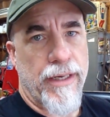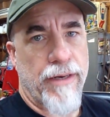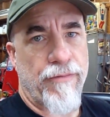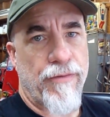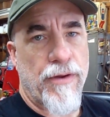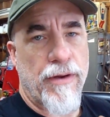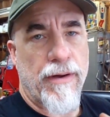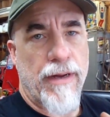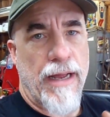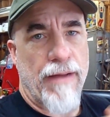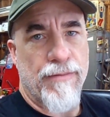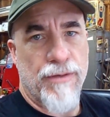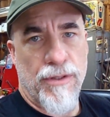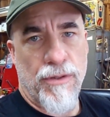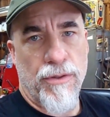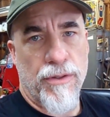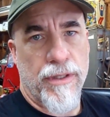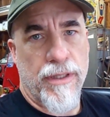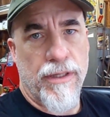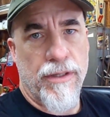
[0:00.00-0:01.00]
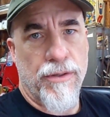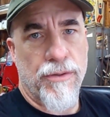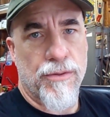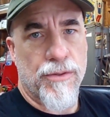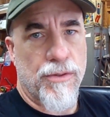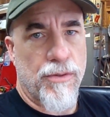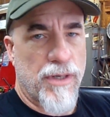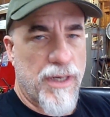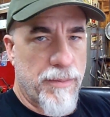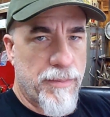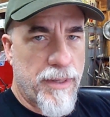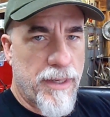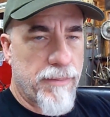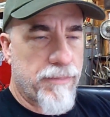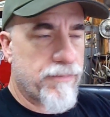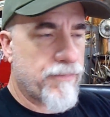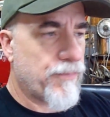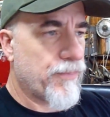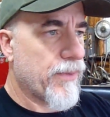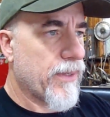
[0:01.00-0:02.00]
And if you haven't looked at those, look them
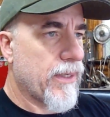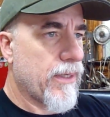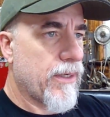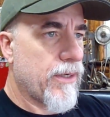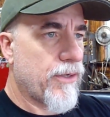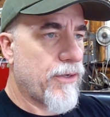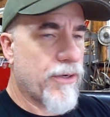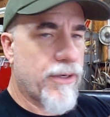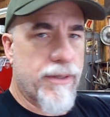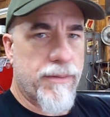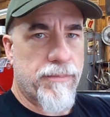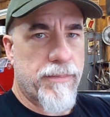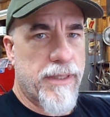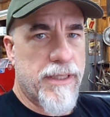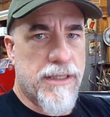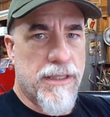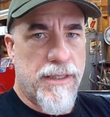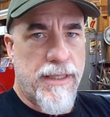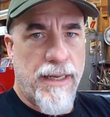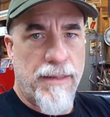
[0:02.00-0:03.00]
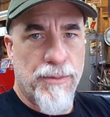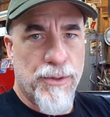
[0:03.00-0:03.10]
up. It's a